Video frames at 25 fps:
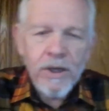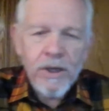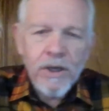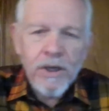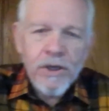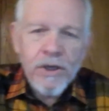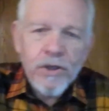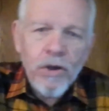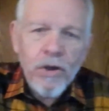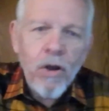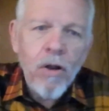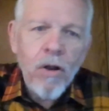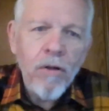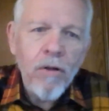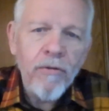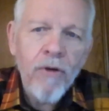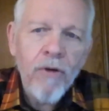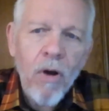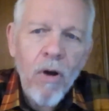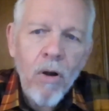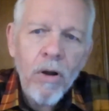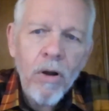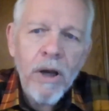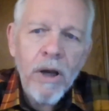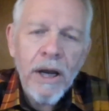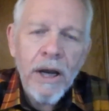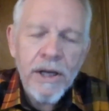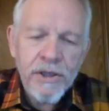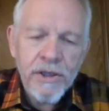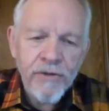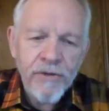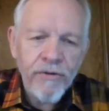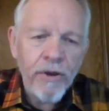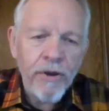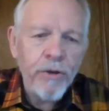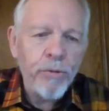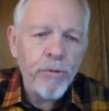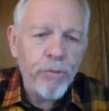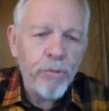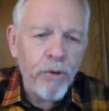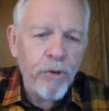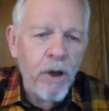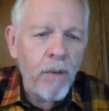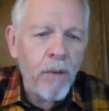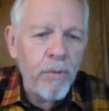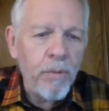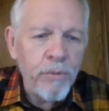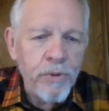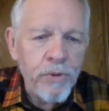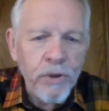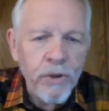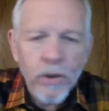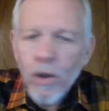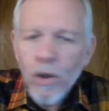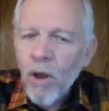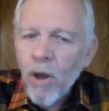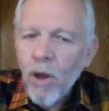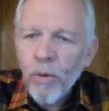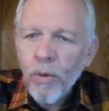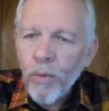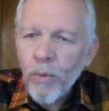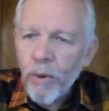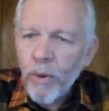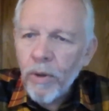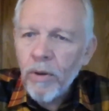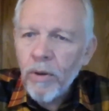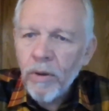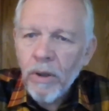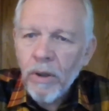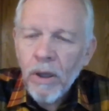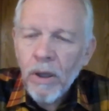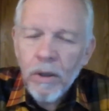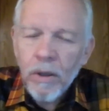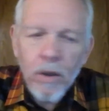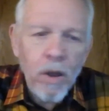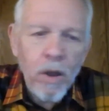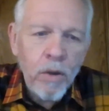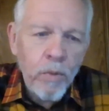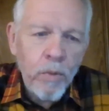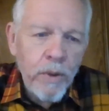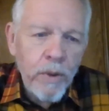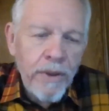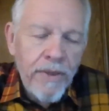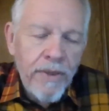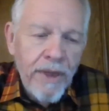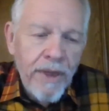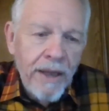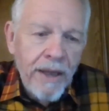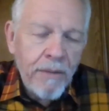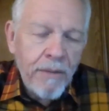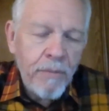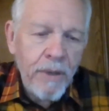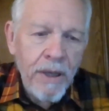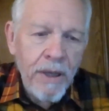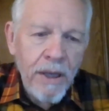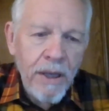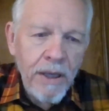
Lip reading: solve all kinds of other problems along with that,